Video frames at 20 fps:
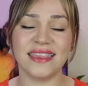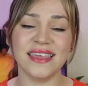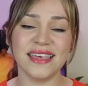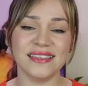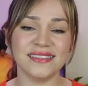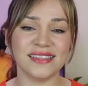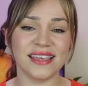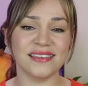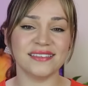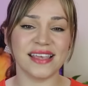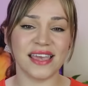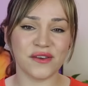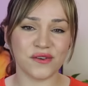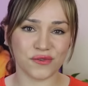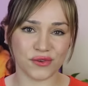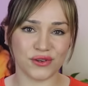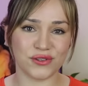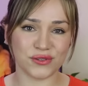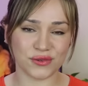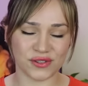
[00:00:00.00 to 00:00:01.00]
This is a
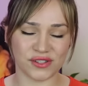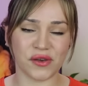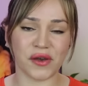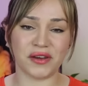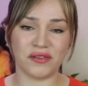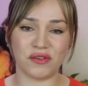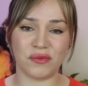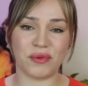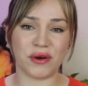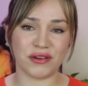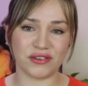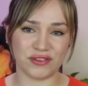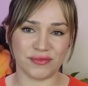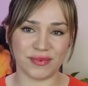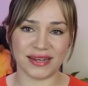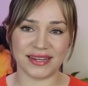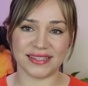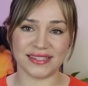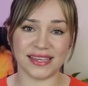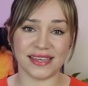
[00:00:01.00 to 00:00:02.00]
crucial sign of
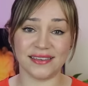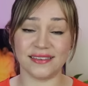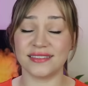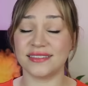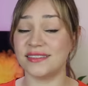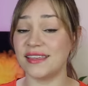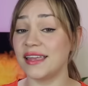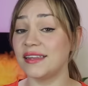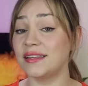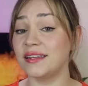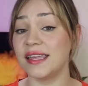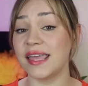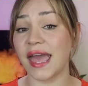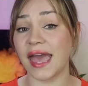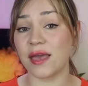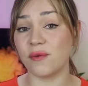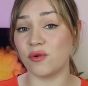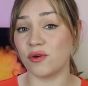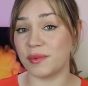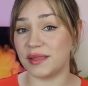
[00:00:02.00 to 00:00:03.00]
approachability, signaling
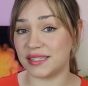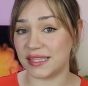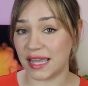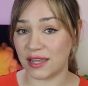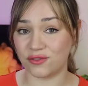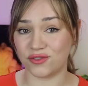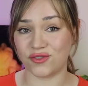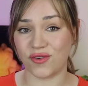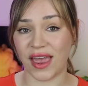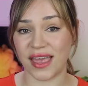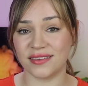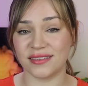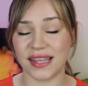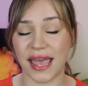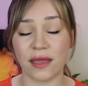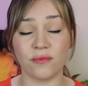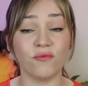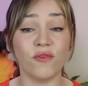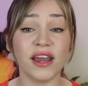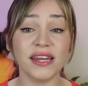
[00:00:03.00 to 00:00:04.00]
a woman's interest
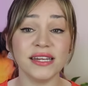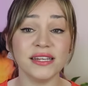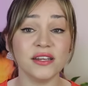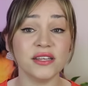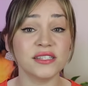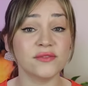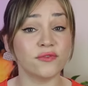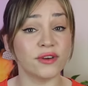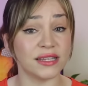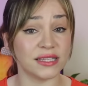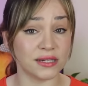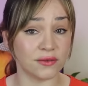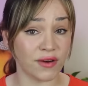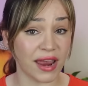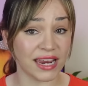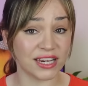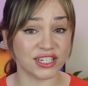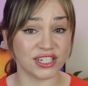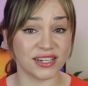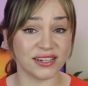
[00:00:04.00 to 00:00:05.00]
and readiness for
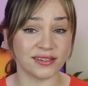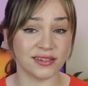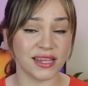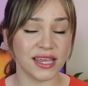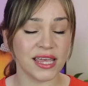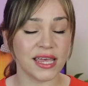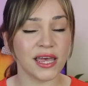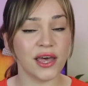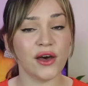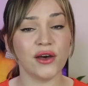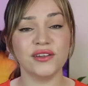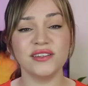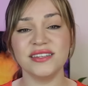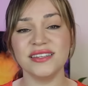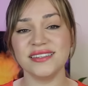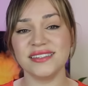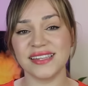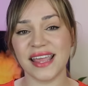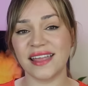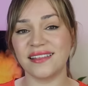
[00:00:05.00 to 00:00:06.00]
interaction.
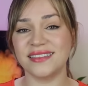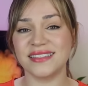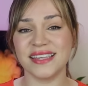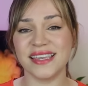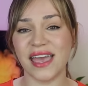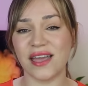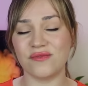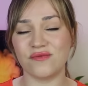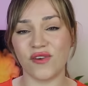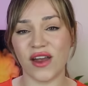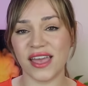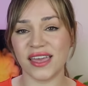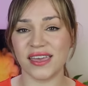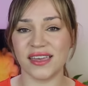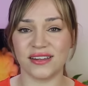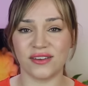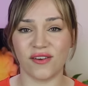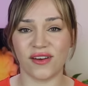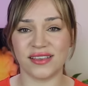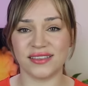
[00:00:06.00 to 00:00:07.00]
Understanding and
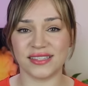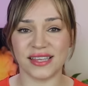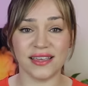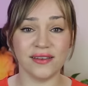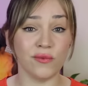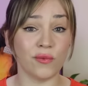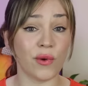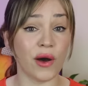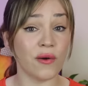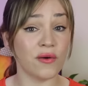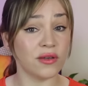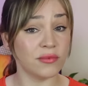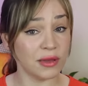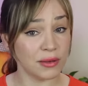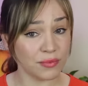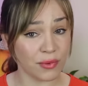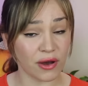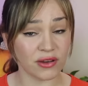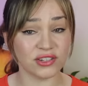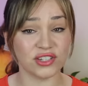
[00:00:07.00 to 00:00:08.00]
recognizing
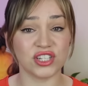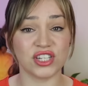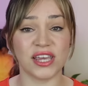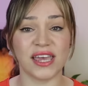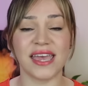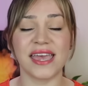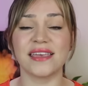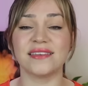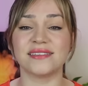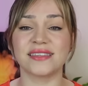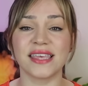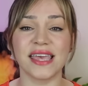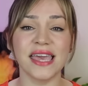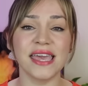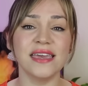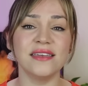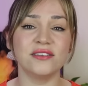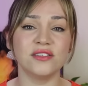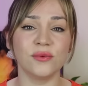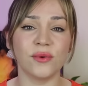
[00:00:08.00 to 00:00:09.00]
welcoming posture is
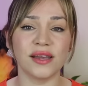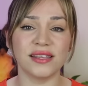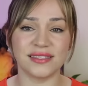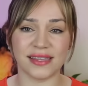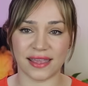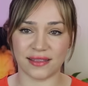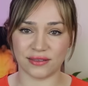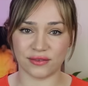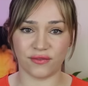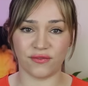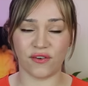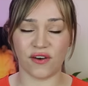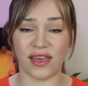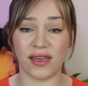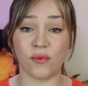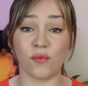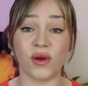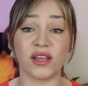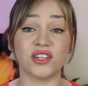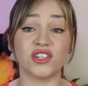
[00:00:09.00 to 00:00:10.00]
key to
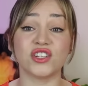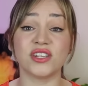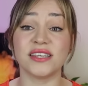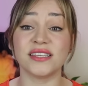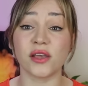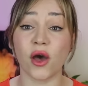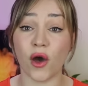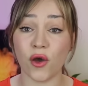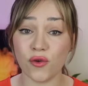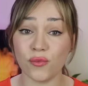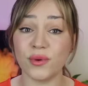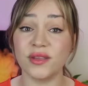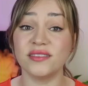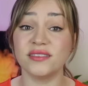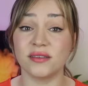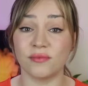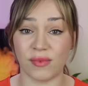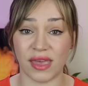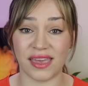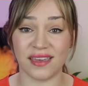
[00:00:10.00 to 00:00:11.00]
identifying when she's open
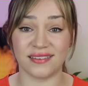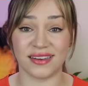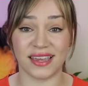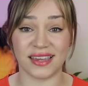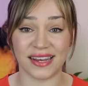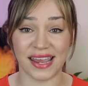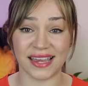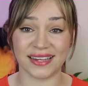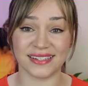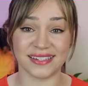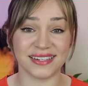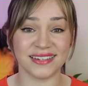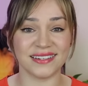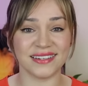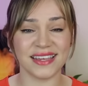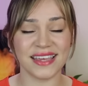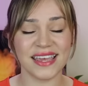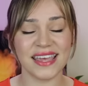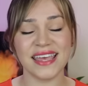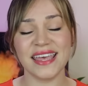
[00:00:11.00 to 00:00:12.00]
to making a connection.